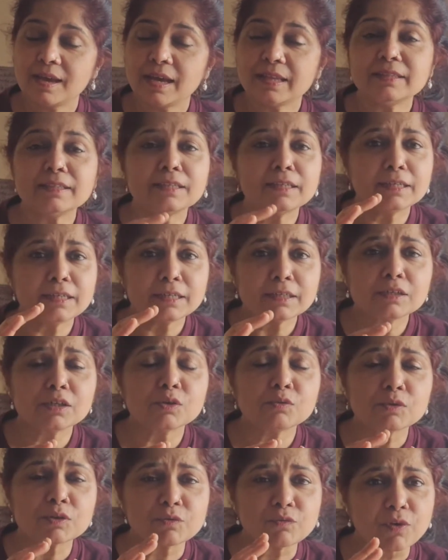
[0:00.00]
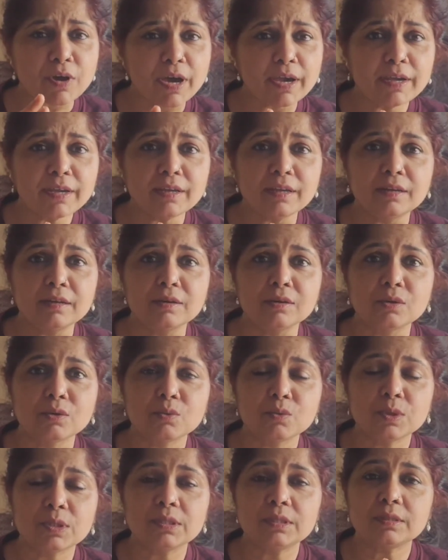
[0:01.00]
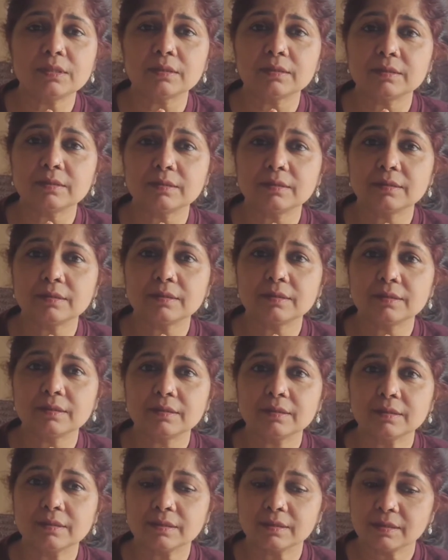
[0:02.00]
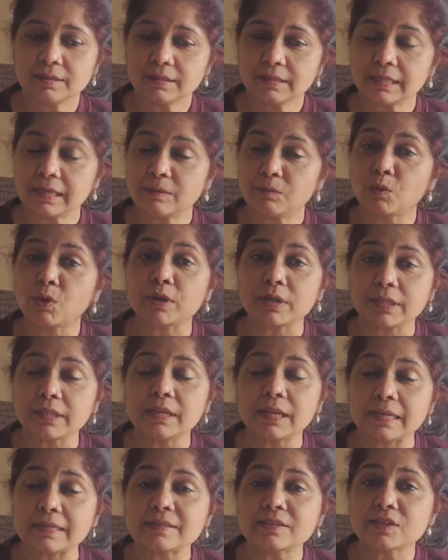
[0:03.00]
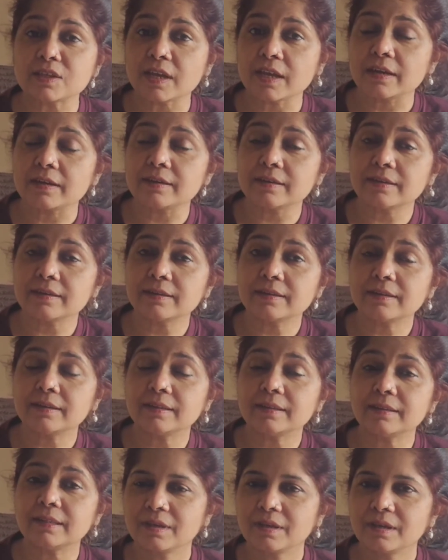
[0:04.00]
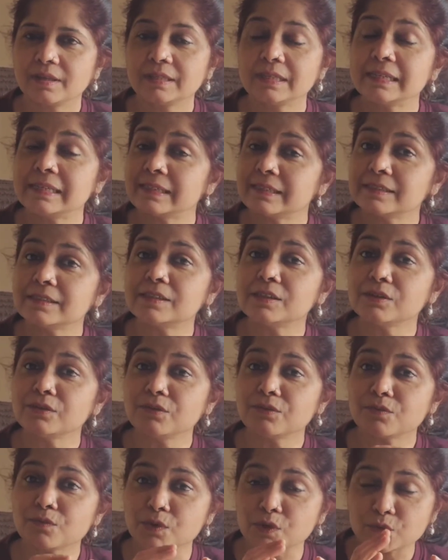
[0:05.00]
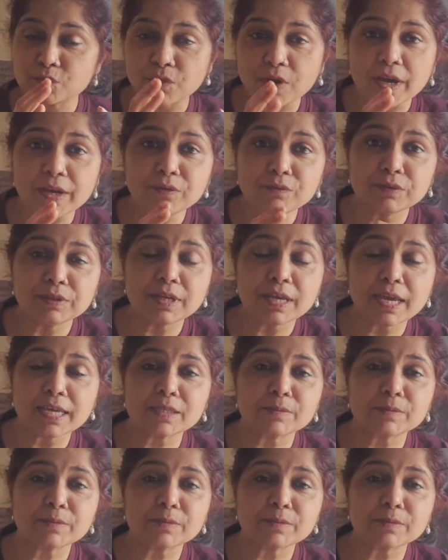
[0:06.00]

And the little girl was fine with what the letter said. The little girl was fine with the